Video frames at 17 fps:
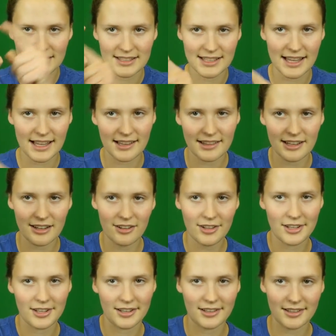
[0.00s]
like a little
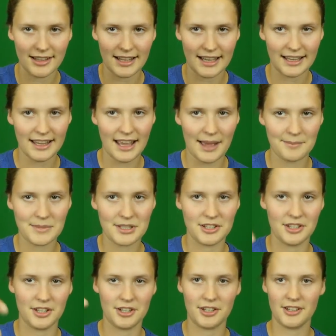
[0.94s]
hook, like
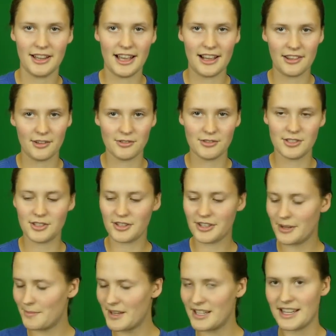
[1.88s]
Captain Hook, or like those
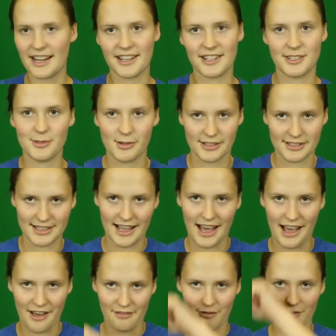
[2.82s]
creepy dinosaurs that
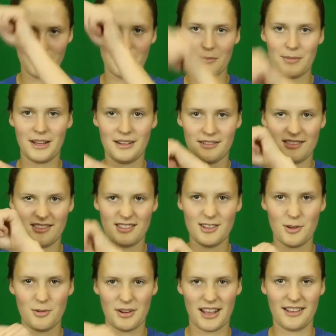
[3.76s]
have really big
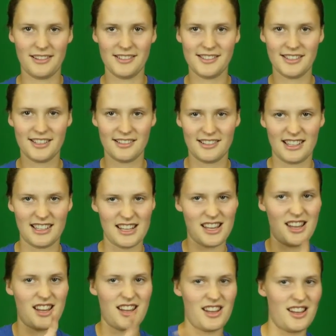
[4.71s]
toenails that are
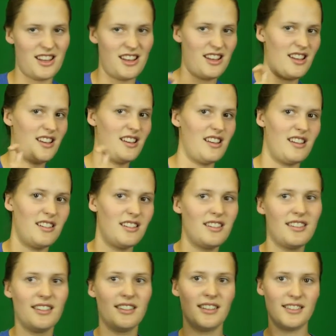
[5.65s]
like,
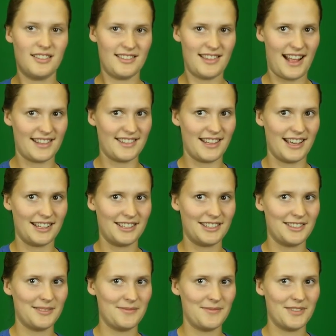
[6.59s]
that's
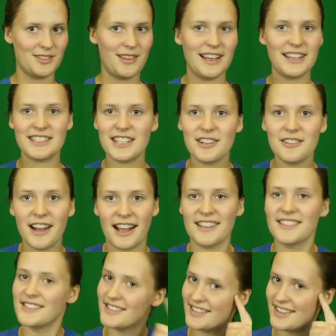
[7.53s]
X. So like
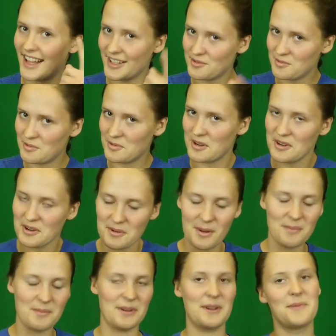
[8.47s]
T-Rex, that's one way to
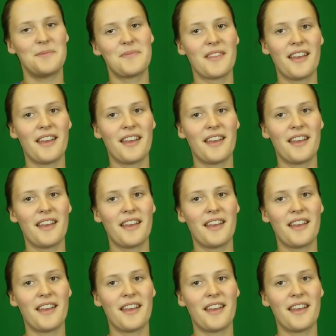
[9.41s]
remember it.